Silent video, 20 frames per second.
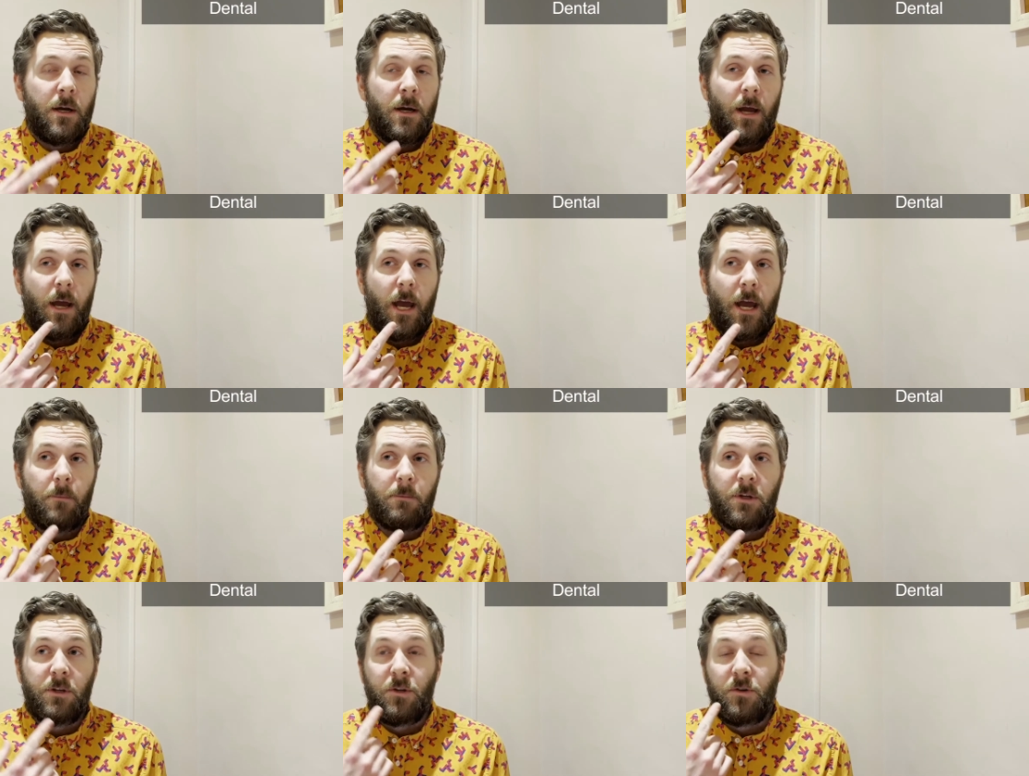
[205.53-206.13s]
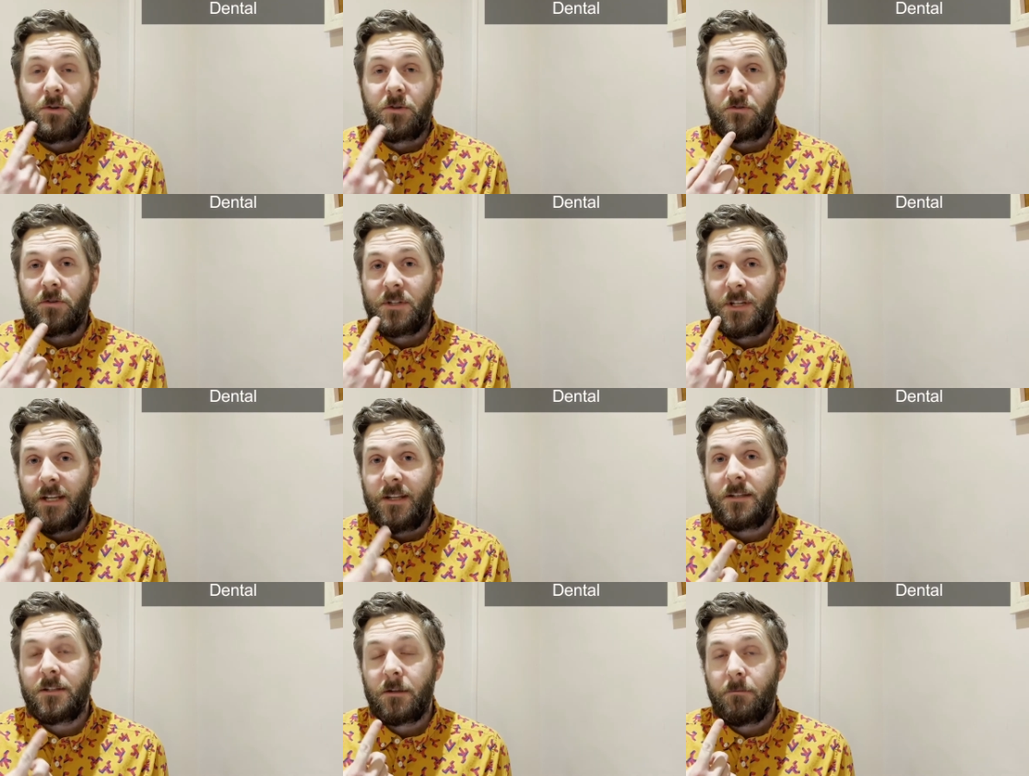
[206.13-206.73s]
you use your
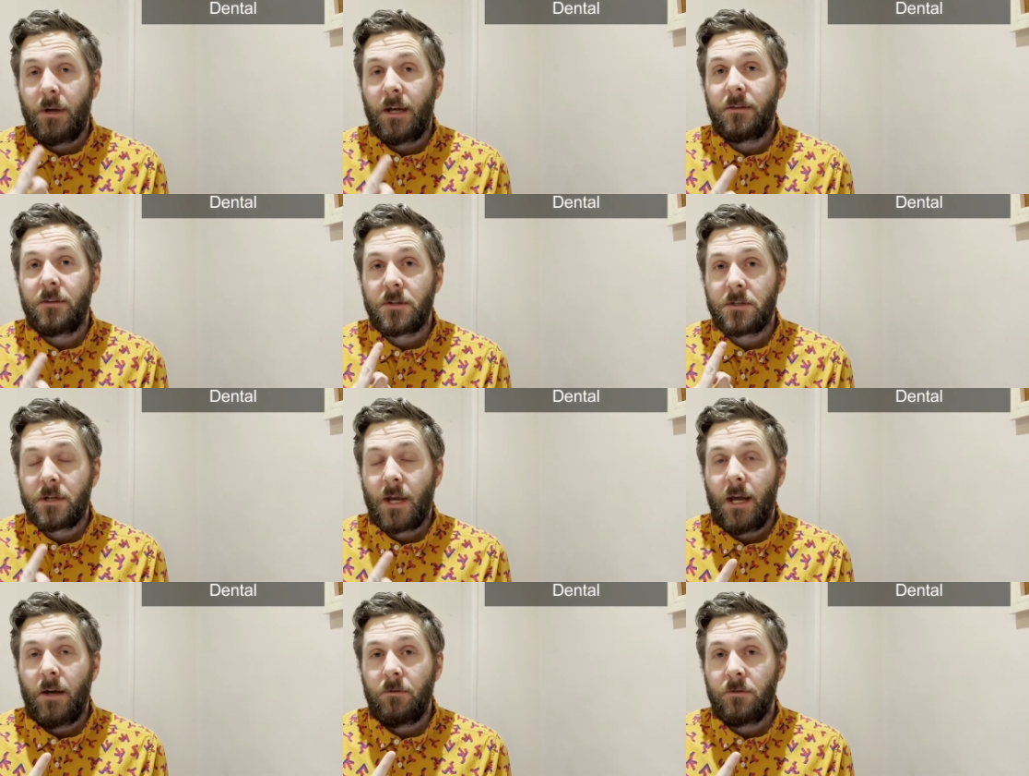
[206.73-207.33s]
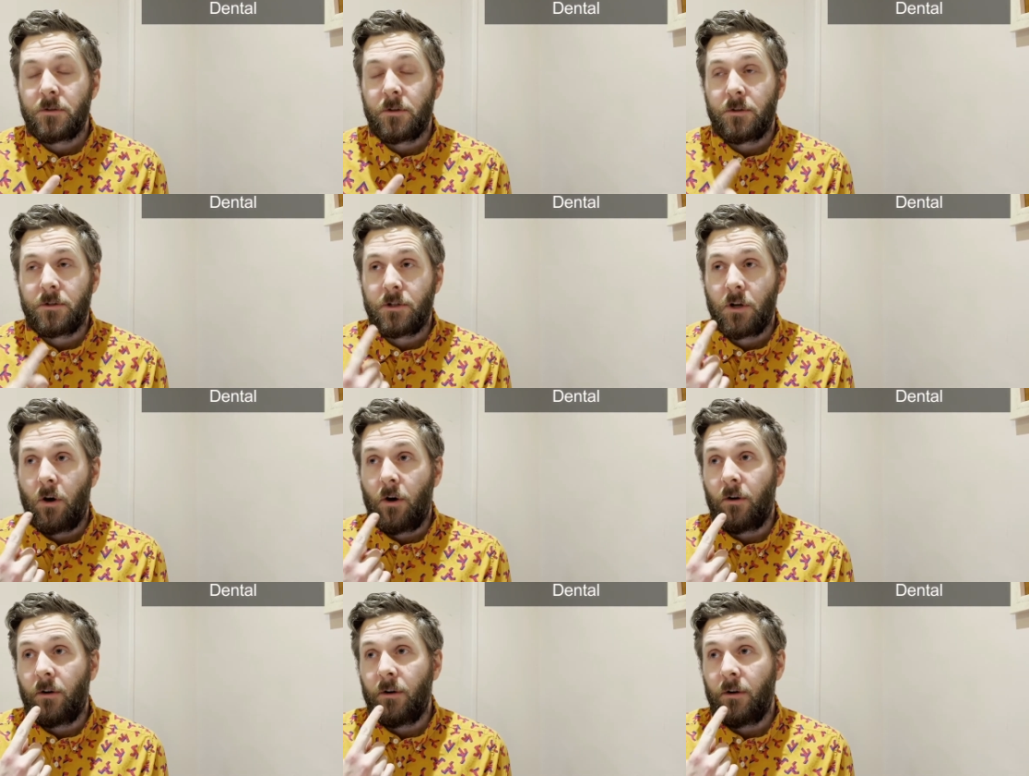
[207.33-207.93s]
teeth to make the sound. So
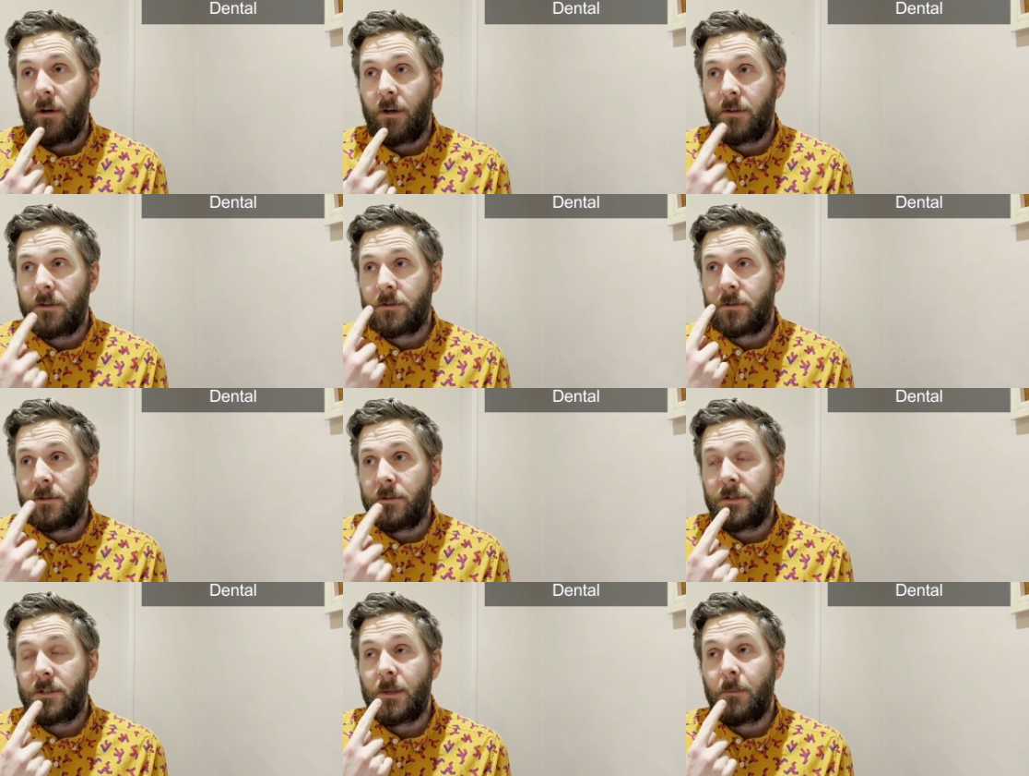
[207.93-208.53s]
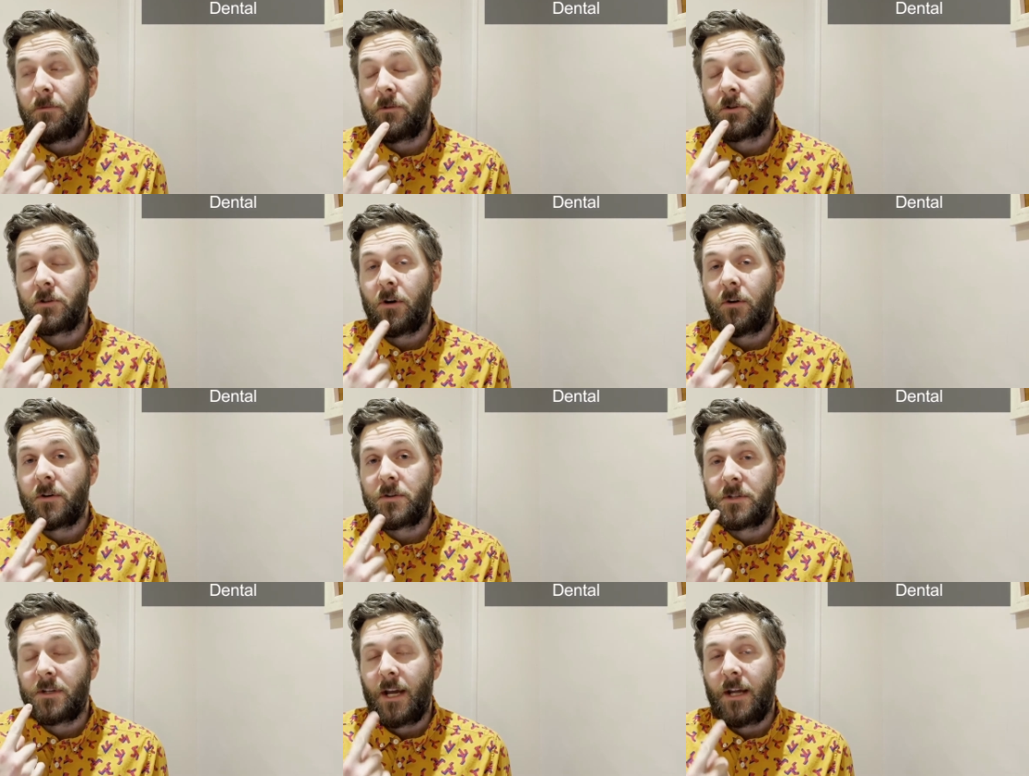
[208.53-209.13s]
the tip of your
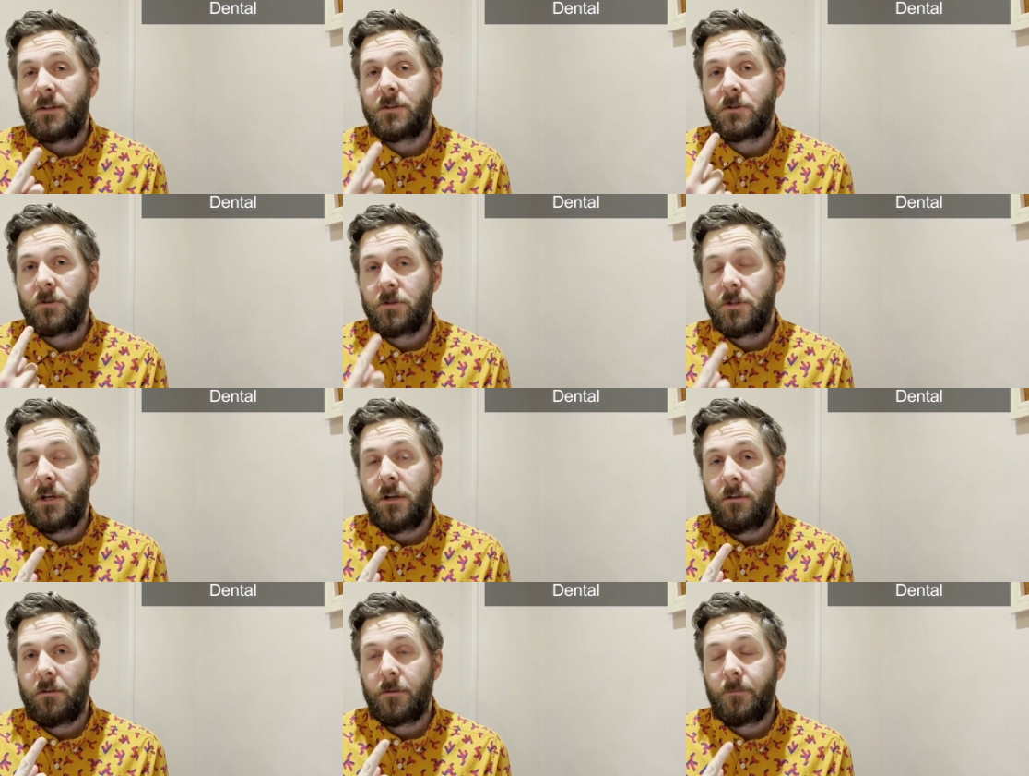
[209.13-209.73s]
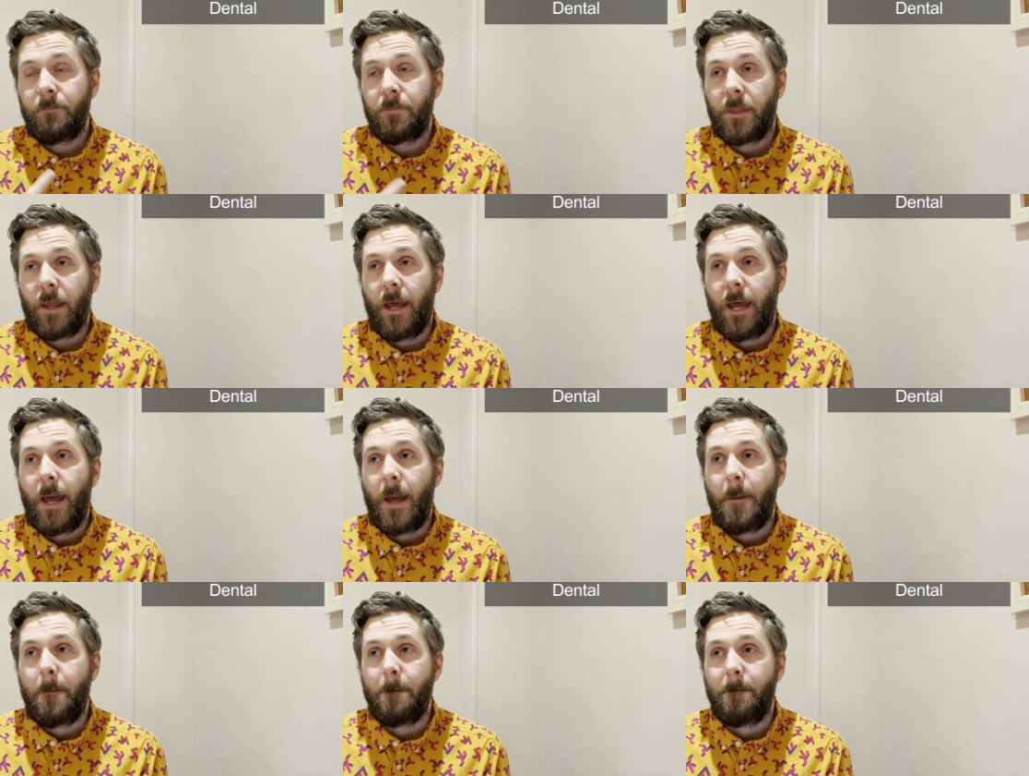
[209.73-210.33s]
tongue is against your teeth,
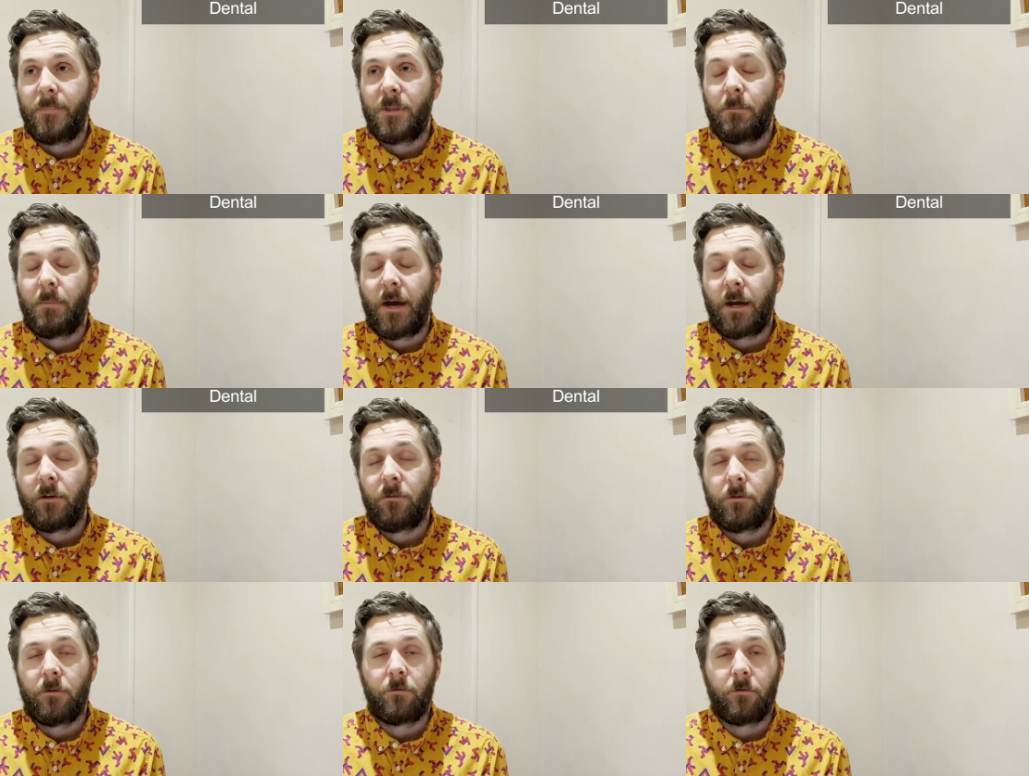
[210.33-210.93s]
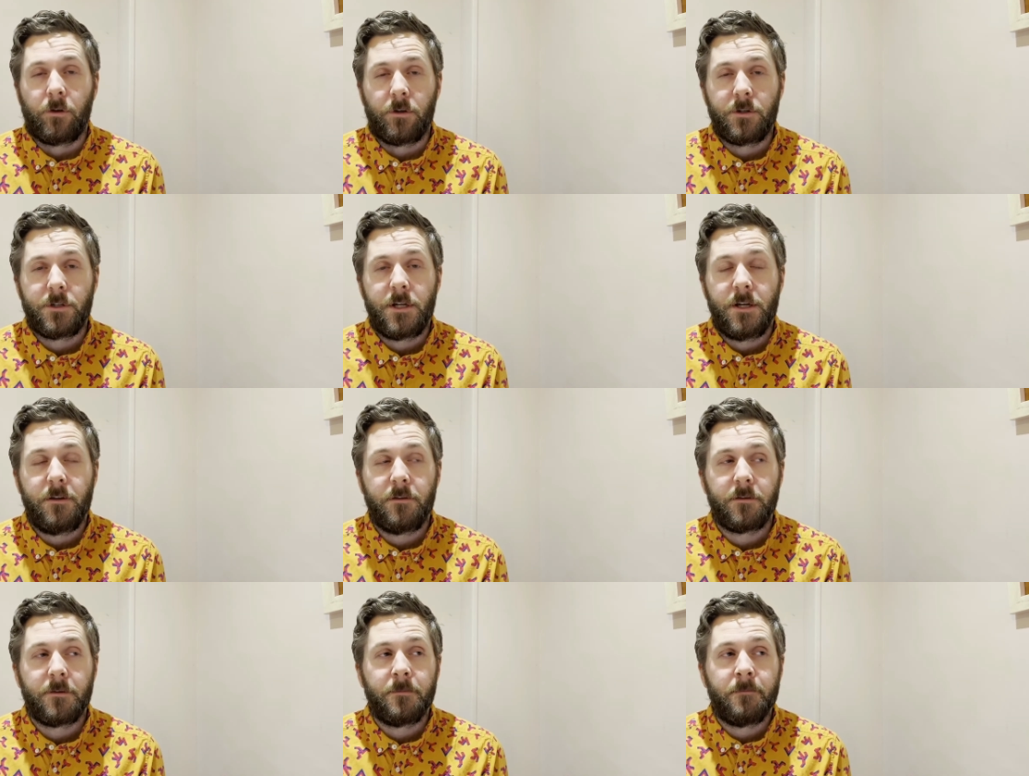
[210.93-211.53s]
the back of your front
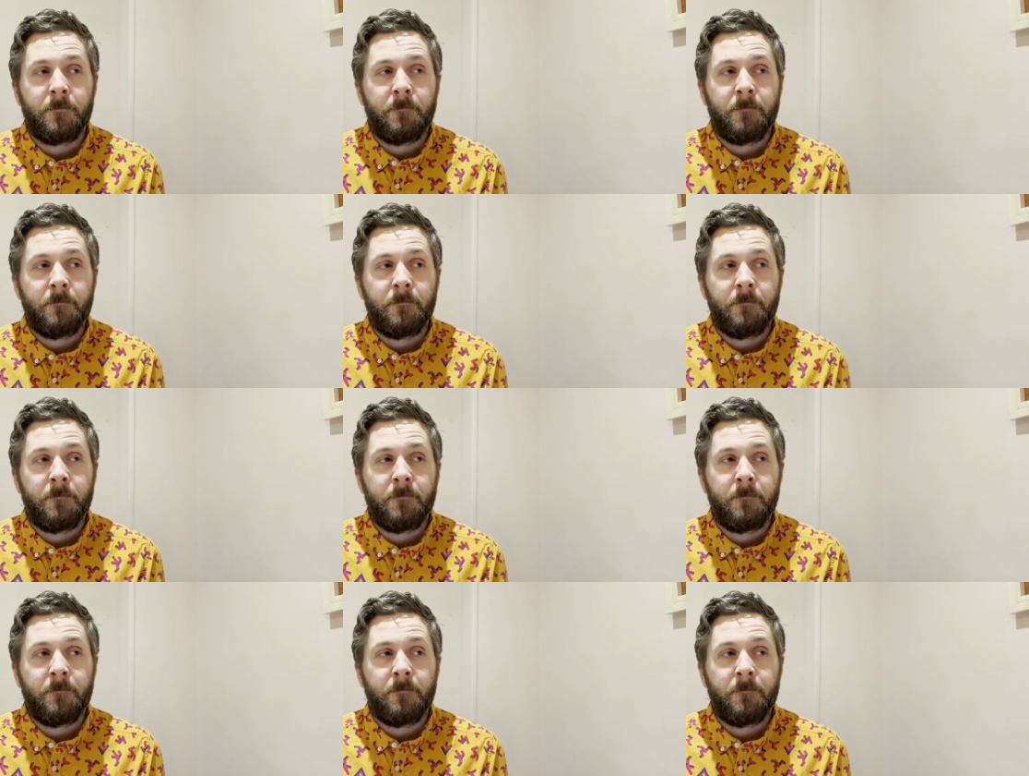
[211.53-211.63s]
teeth.